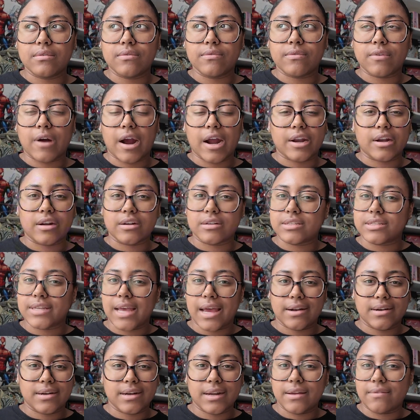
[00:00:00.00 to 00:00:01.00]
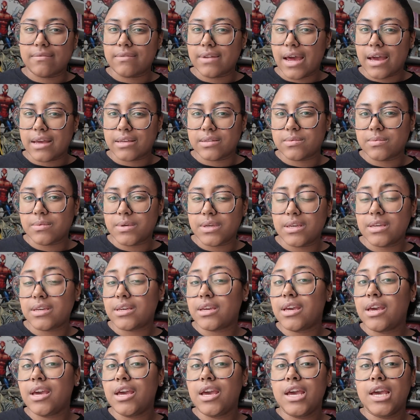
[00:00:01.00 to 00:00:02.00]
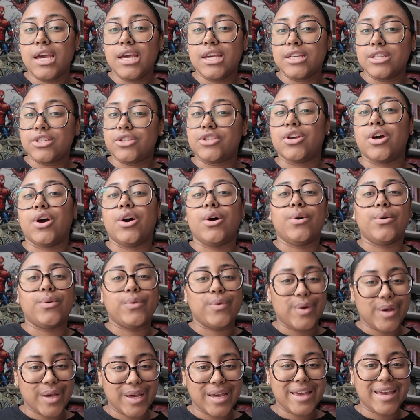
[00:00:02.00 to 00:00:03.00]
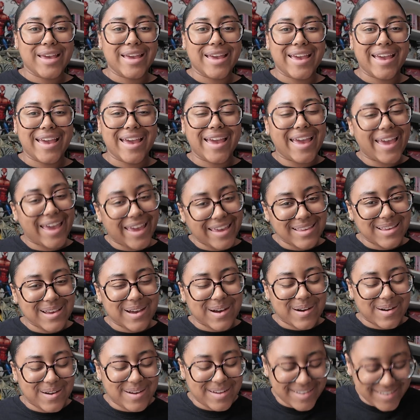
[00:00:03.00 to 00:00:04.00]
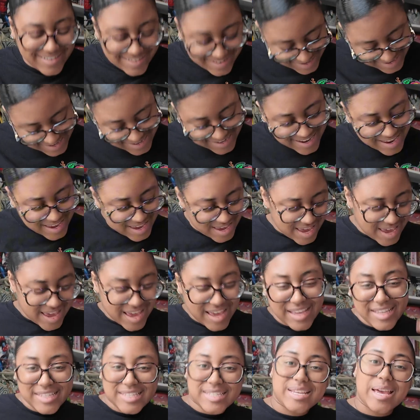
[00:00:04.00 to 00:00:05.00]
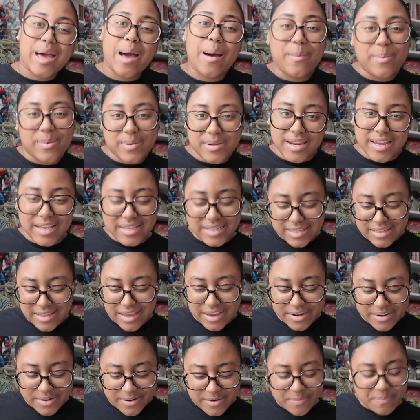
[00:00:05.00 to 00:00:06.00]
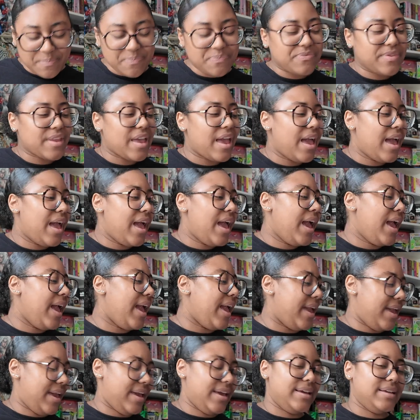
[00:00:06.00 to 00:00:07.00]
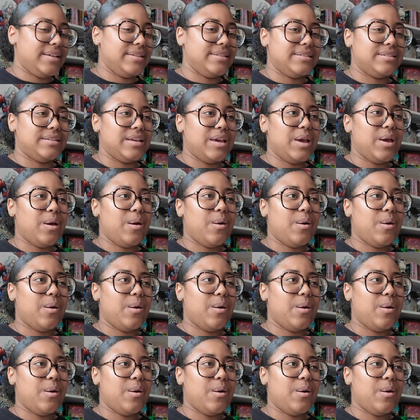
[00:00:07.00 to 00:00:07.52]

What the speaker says: Friday or Saturday of last week. So hey y'all, it's a couple of days later, and